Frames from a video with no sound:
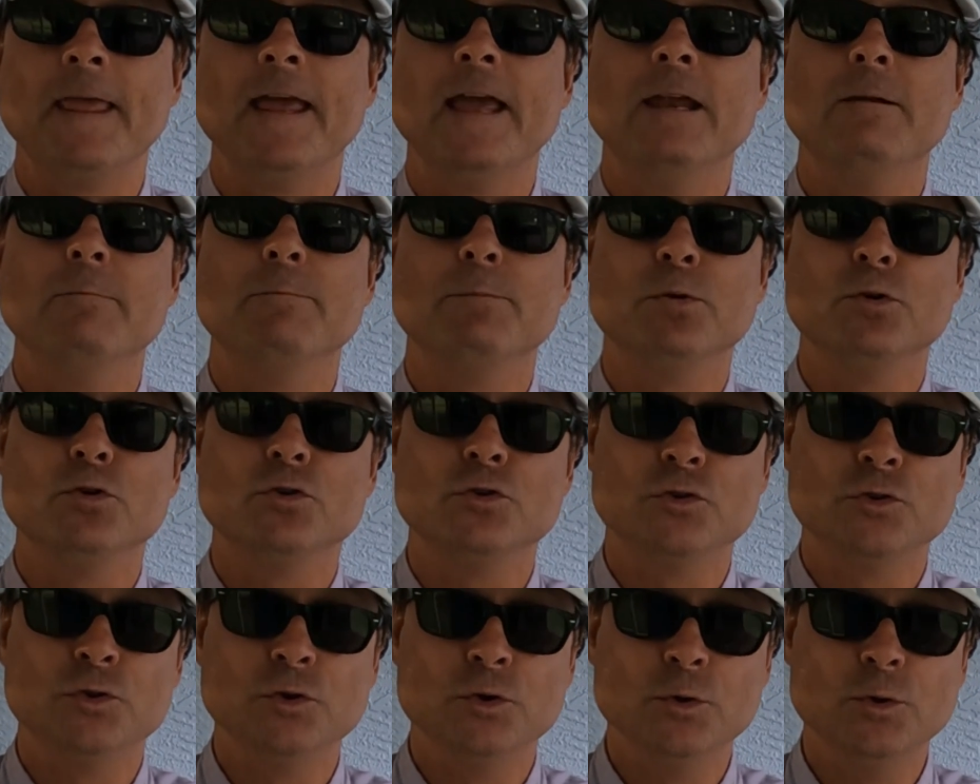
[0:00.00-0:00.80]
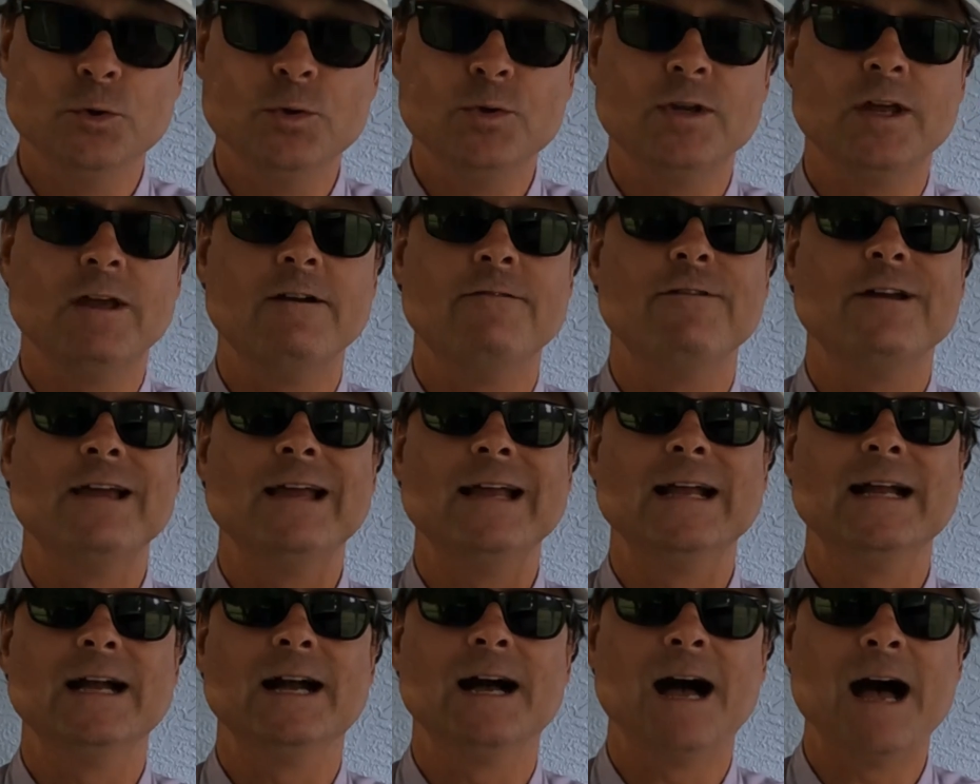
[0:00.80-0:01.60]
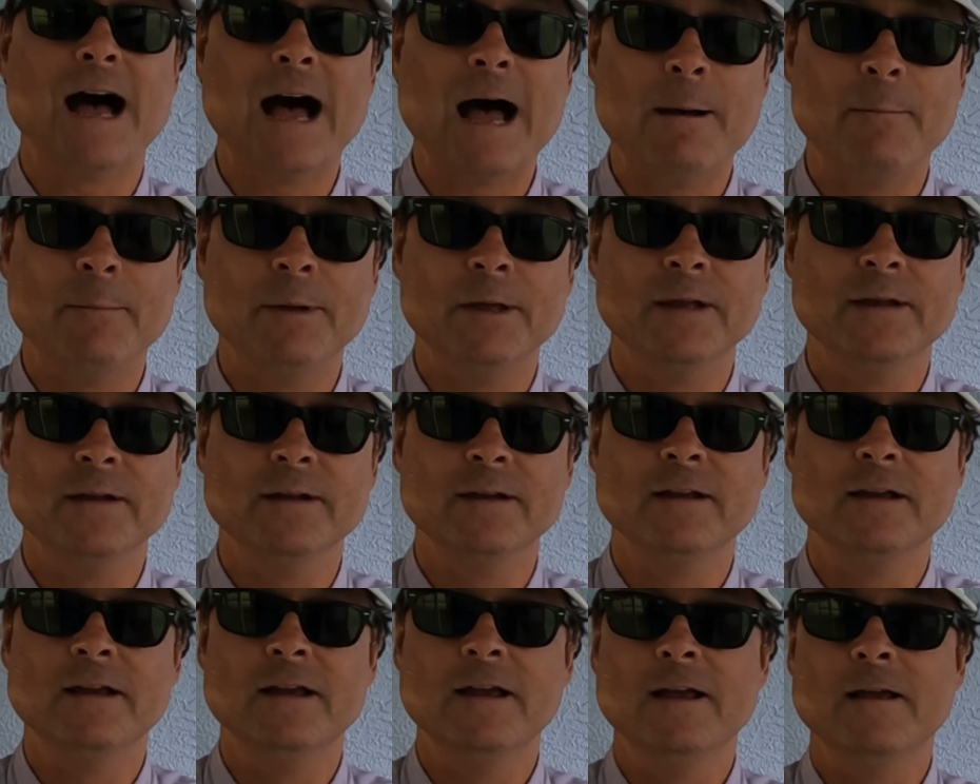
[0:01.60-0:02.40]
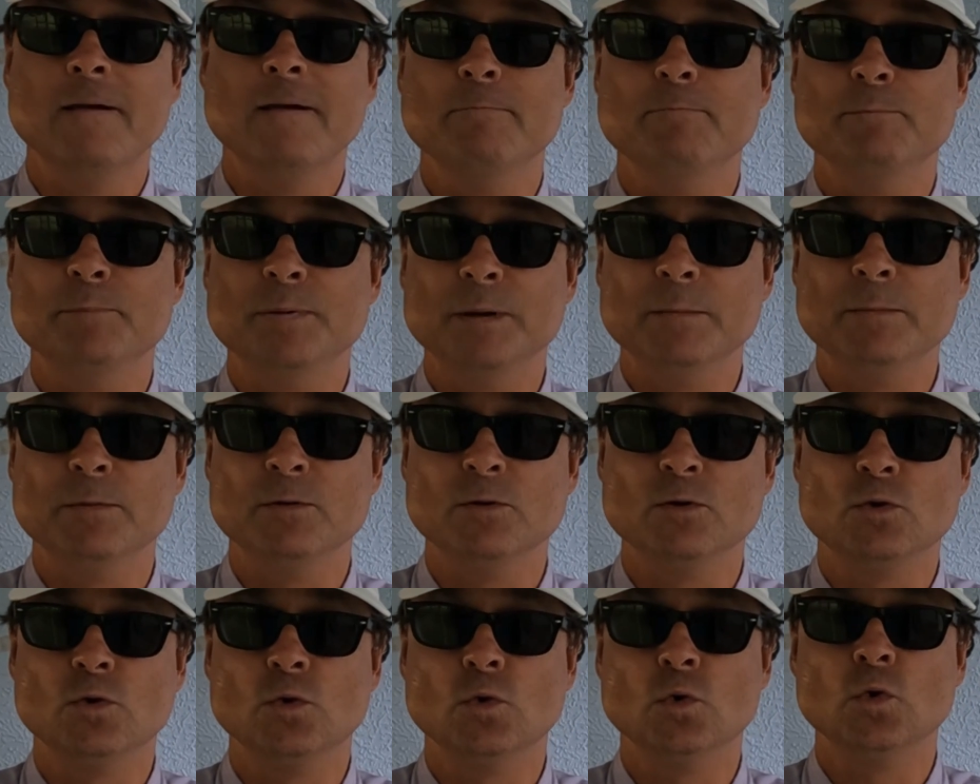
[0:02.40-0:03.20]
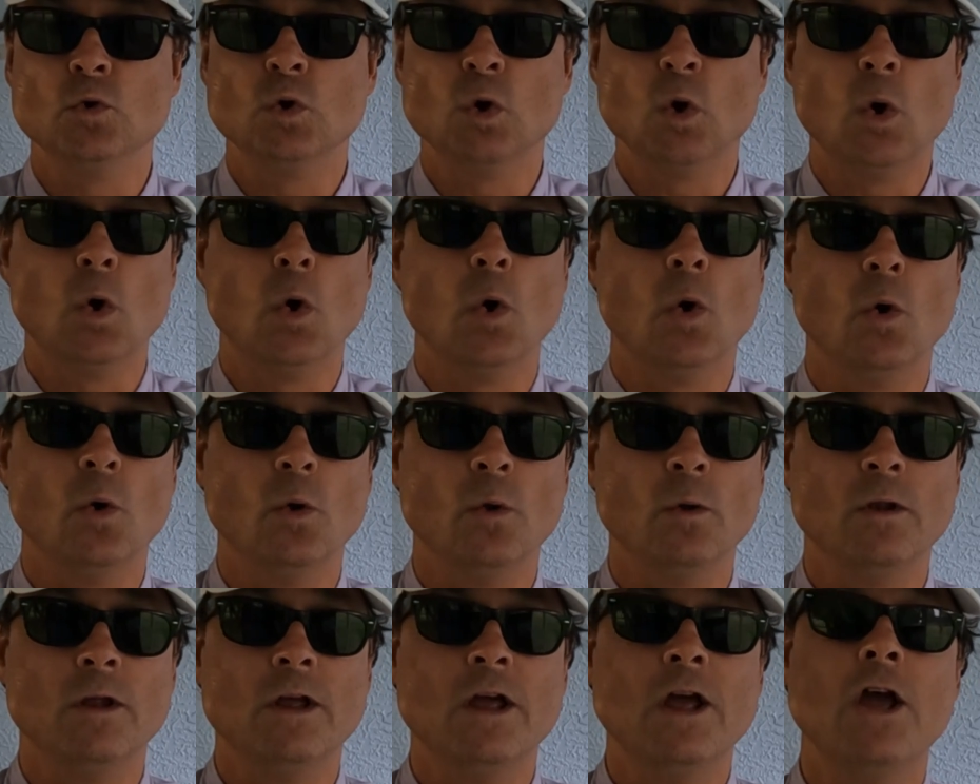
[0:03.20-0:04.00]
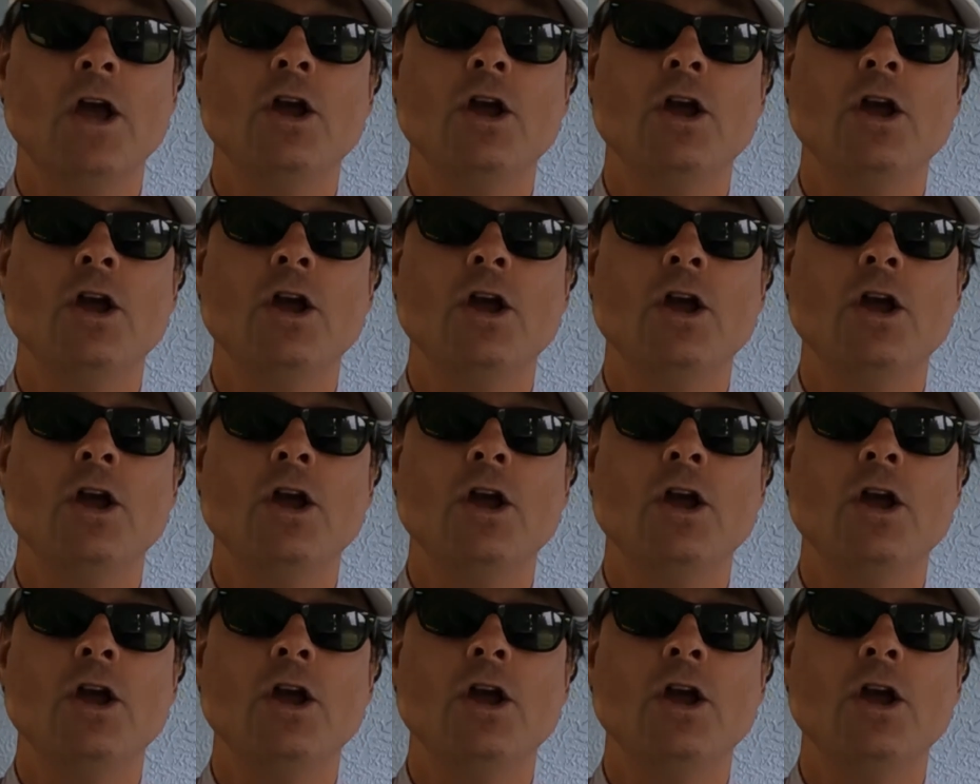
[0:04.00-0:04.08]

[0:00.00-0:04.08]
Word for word: in pursuit of a common biblical goal,